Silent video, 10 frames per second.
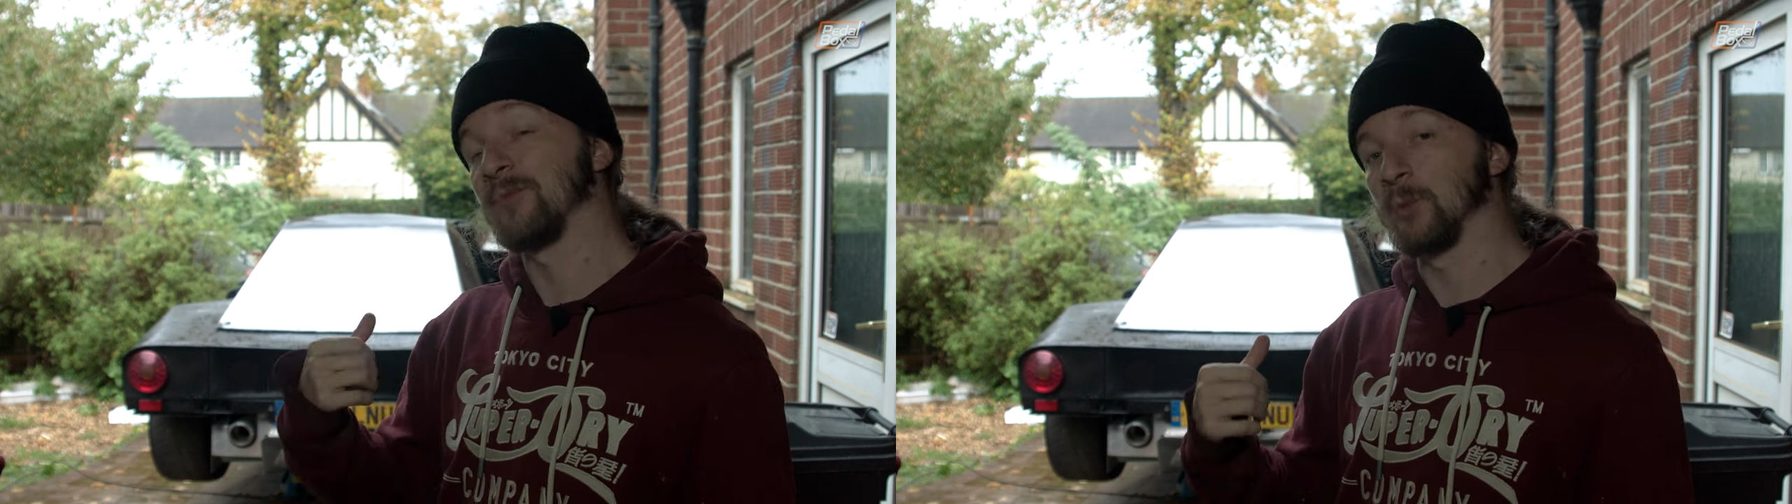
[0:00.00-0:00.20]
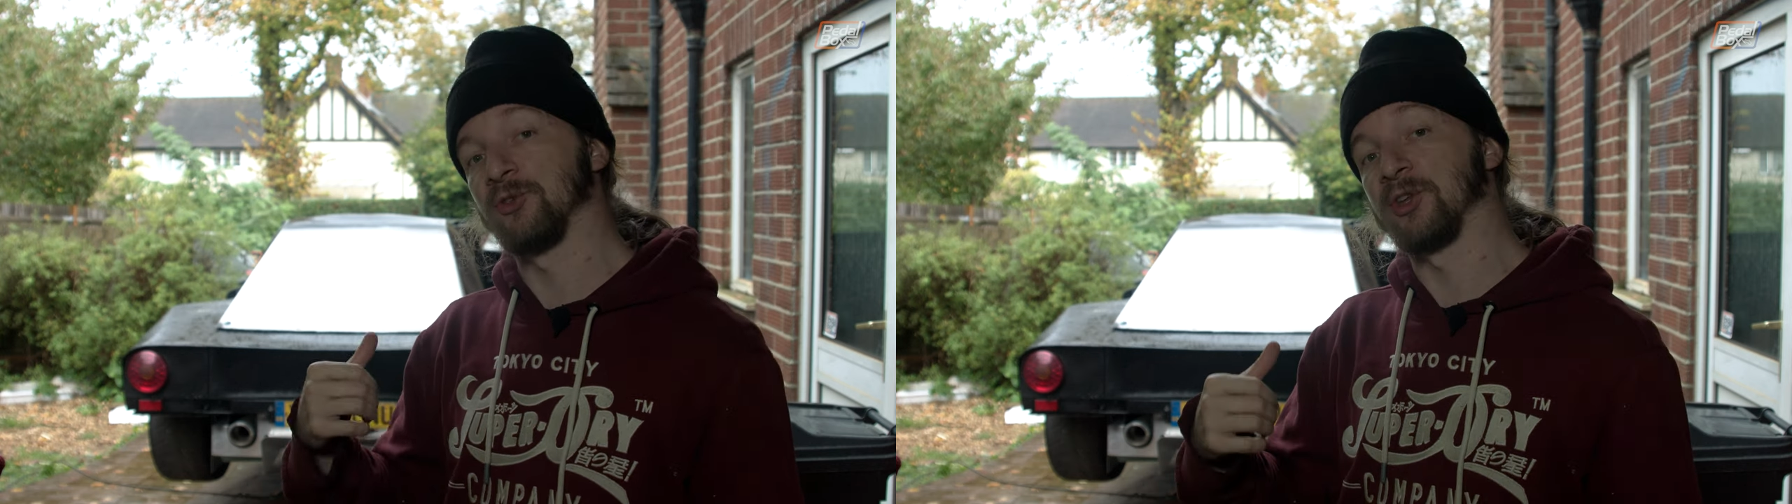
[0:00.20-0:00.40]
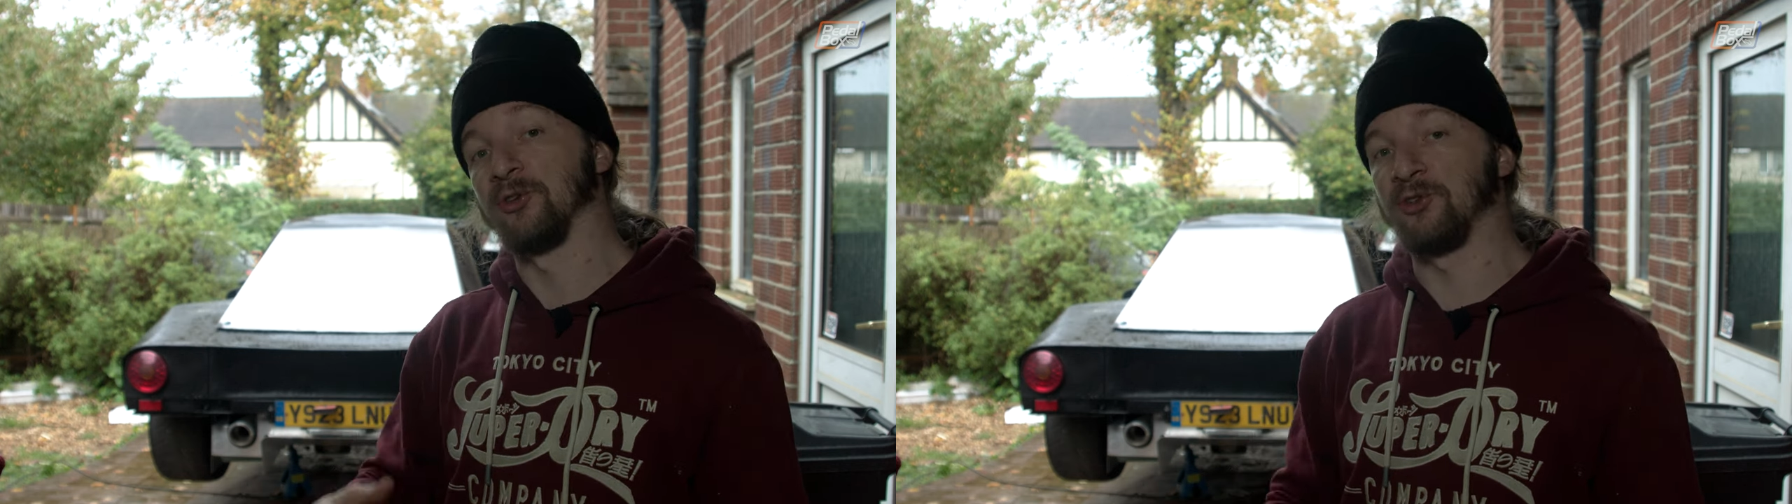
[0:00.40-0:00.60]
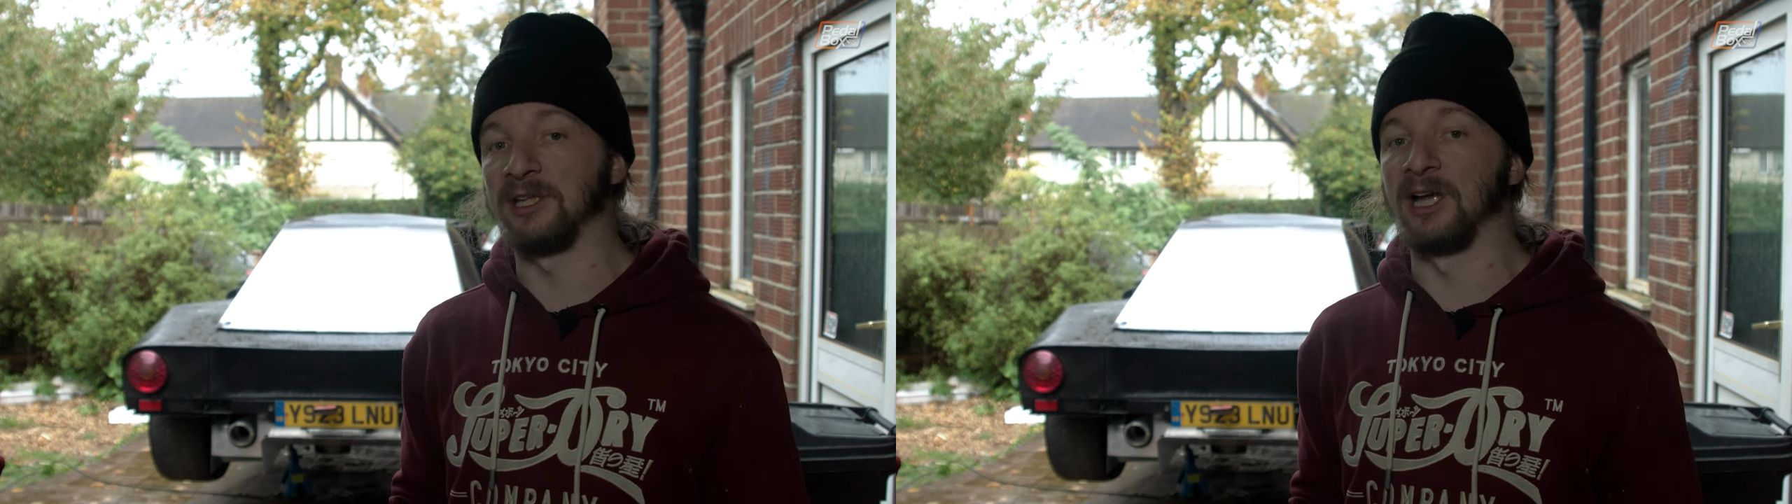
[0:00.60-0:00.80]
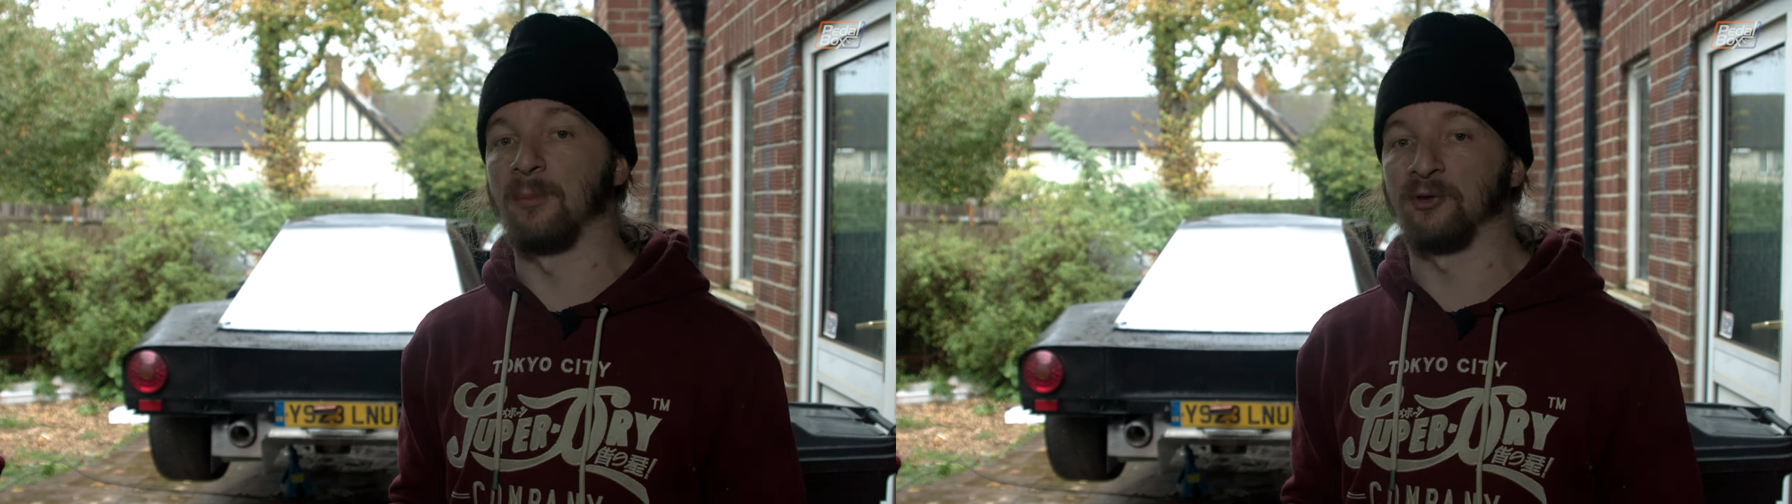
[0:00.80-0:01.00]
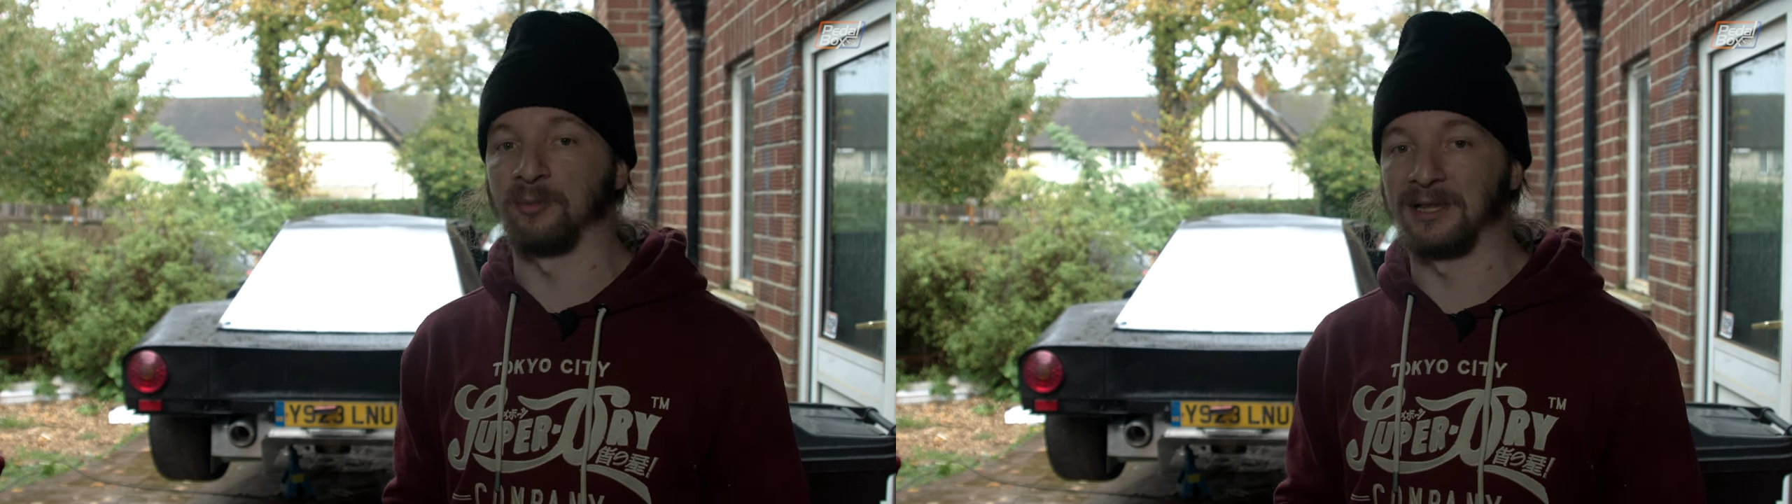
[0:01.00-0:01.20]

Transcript: We're just going to seal it up with some